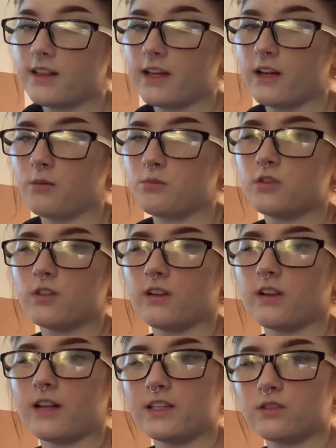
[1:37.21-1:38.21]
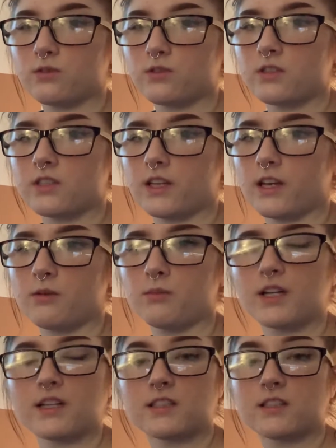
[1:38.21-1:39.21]
that up to the light source again
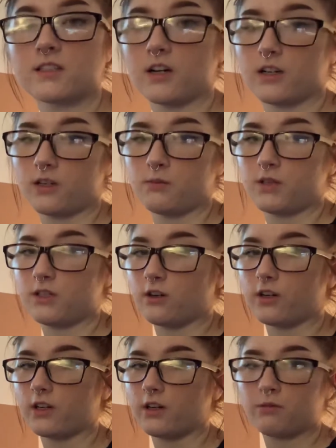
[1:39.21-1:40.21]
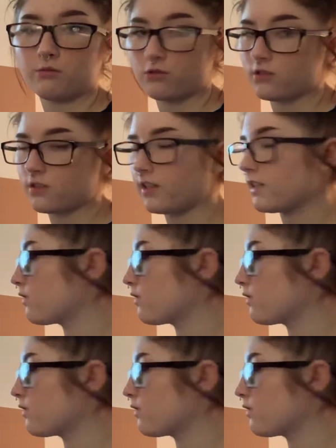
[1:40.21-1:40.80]
because it's not going to be dark up towards the light